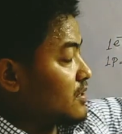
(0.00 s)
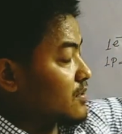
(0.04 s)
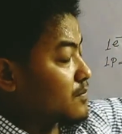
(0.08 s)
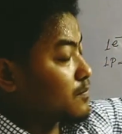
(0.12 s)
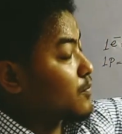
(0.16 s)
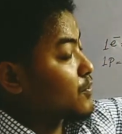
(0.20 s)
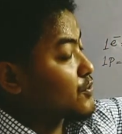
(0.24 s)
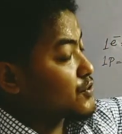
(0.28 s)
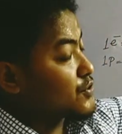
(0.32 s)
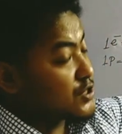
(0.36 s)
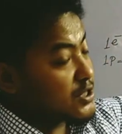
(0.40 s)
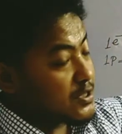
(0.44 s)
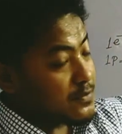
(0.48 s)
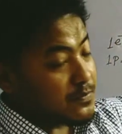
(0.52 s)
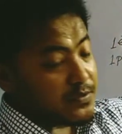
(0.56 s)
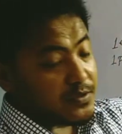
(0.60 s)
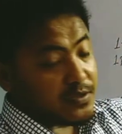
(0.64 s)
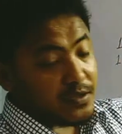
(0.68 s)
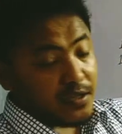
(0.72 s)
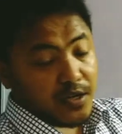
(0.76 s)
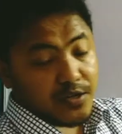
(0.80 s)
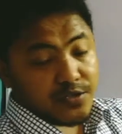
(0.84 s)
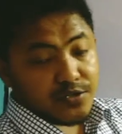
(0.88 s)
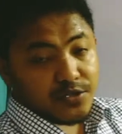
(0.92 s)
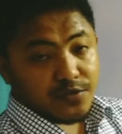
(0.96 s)
positive
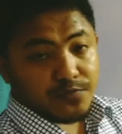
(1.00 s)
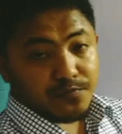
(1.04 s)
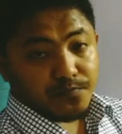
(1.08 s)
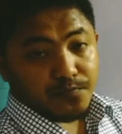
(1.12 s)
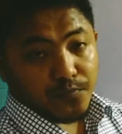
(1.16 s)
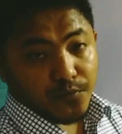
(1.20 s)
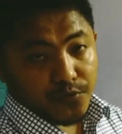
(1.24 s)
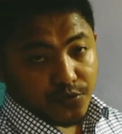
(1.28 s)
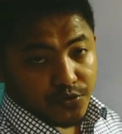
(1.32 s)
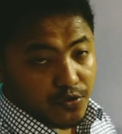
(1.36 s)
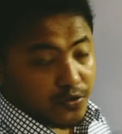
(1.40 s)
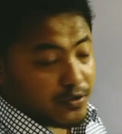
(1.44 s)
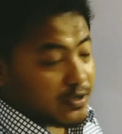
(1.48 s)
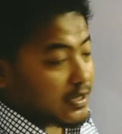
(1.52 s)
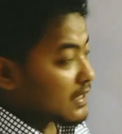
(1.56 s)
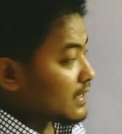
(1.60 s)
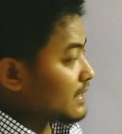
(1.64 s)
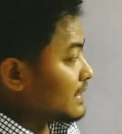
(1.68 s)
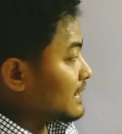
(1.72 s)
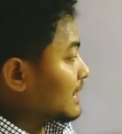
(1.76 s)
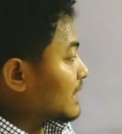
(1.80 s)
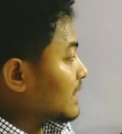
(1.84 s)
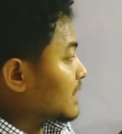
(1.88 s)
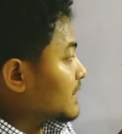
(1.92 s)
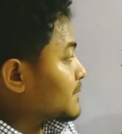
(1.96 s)
charge are proton, and
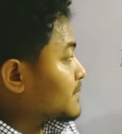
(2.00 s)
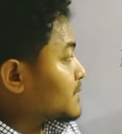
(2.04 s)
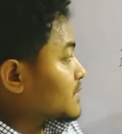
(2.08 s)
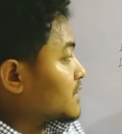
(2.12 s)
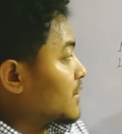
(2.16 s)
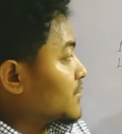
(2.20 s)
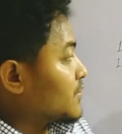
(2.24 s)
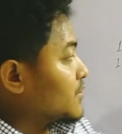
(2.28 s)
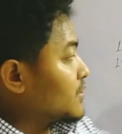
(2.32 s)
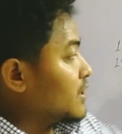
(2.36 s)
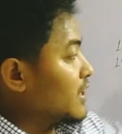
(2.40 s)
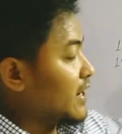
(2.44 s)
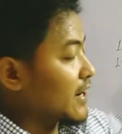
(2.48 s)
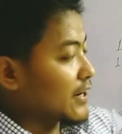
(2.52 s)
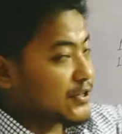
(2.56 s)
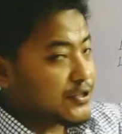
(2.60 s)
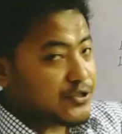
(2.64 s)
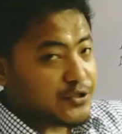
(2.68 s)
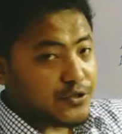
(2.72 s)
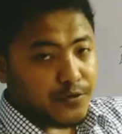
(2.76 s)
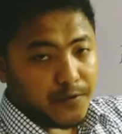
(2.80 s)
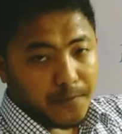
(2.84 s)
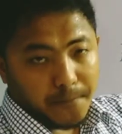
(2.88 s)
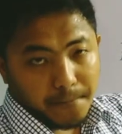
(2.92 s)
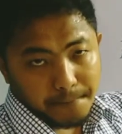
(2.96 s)
negative charge are
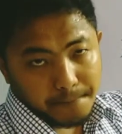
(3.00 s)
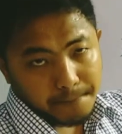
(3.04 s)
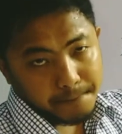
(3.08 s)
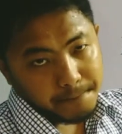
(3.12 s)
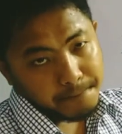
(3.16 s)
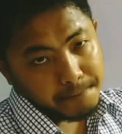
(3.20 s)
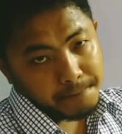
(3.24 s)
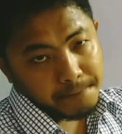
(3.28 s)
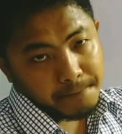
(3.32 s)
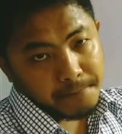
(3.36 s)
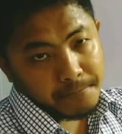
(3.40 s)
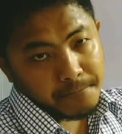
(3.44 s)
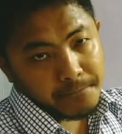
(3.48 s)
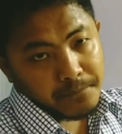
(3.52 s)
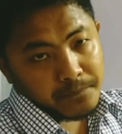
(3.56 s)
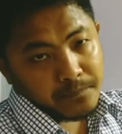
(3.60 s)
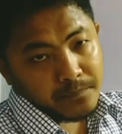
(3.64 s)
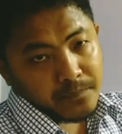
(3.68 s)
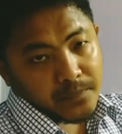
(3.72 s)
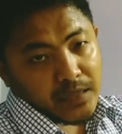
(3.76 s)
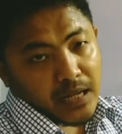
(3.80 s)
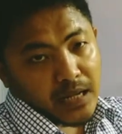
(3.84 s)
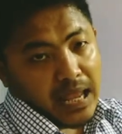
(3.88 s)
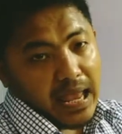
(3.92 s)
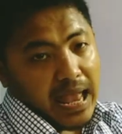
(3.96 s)
electron.
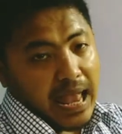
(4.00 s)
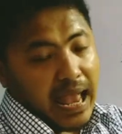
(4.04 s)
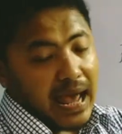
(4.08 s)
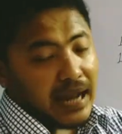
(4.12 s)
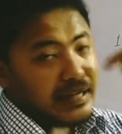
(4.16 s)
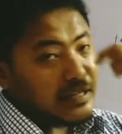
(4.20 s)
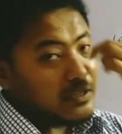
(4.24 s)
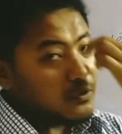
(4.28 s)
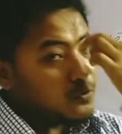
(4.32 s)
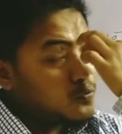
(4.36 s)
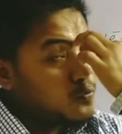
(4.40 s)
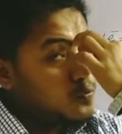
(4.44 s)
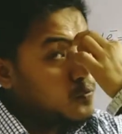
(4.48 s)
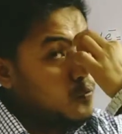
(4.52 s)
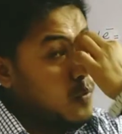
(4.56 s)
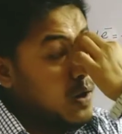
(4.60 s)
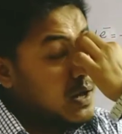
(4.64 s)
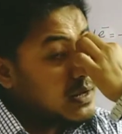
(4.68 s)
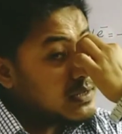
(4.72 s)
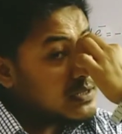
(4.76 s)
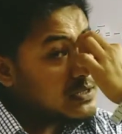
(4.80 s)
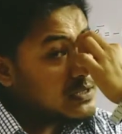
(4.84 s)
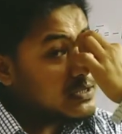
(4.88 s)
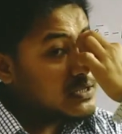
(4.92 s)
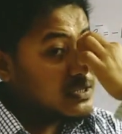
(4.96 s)
And in
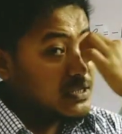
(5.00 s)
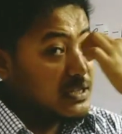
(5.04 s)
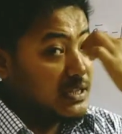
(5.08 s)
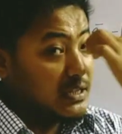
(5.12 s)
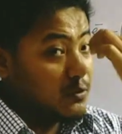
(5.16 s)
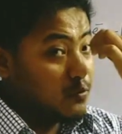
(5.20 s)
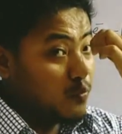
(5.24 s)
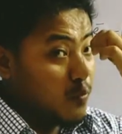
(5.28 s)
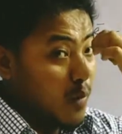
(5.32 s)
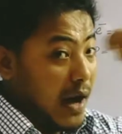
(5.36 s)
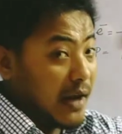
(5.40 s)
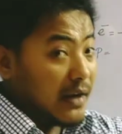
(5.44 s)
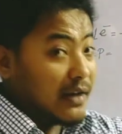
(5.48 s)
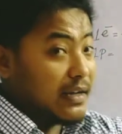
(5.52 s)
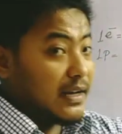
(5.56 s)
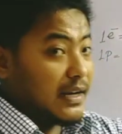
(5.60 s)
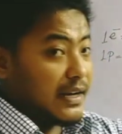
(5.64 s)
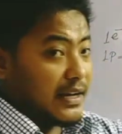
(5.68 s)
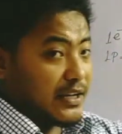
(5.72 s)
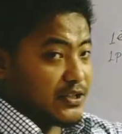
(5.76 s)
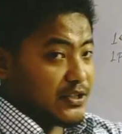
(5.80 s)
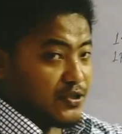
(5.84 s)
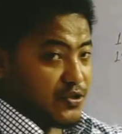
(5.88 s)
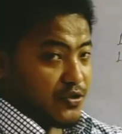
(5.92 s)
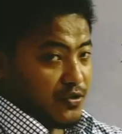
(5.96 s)
one
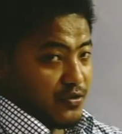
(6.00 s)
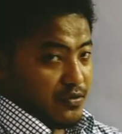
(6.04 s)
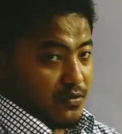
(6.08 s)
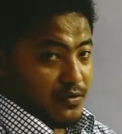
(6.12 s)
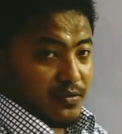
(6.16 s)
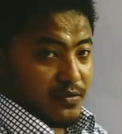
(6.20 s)
electron,